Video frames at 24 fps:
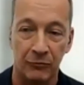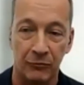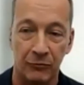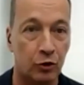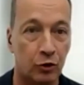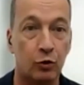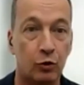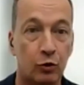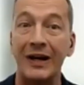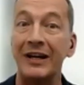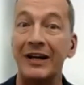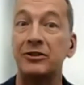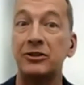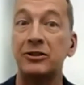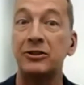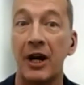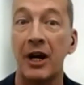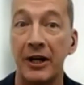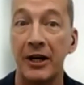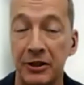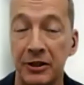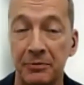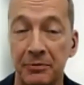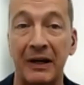Great
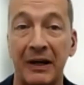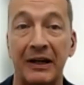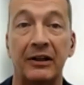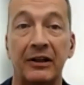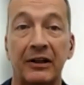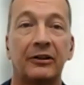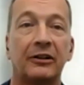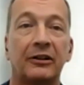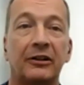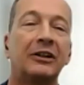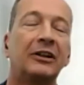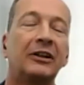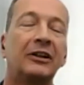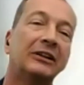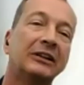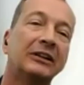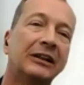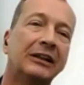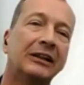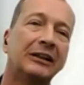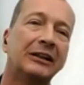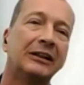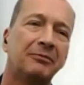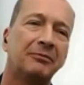change maker
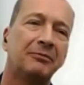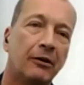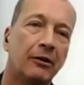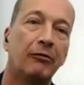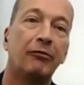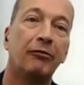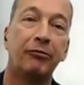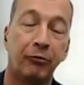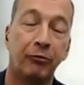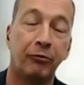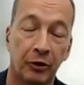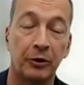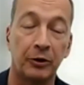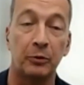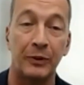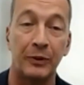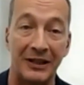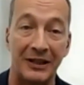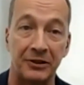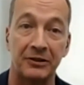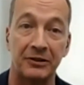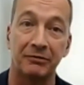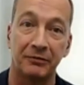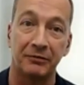for the
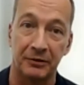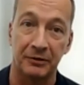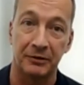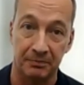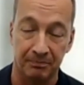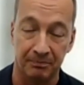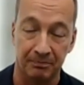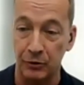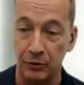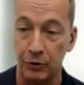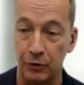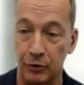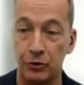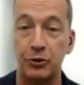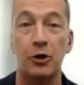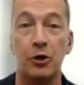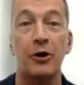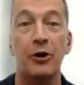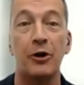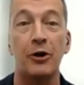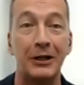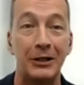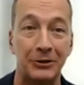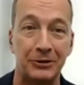rest of the
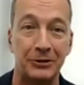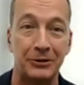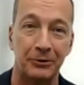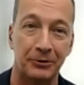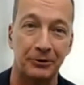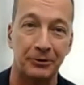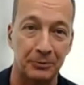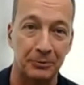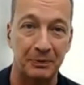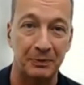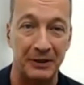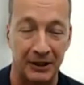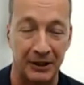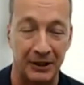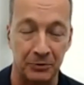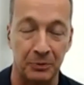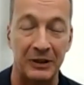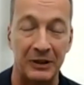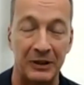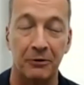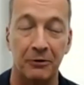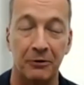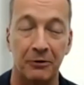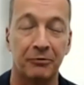journey, so to speak, as we
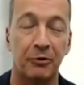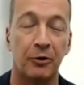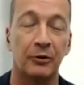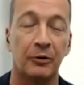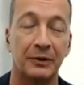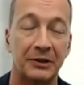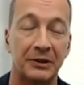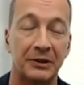go forward.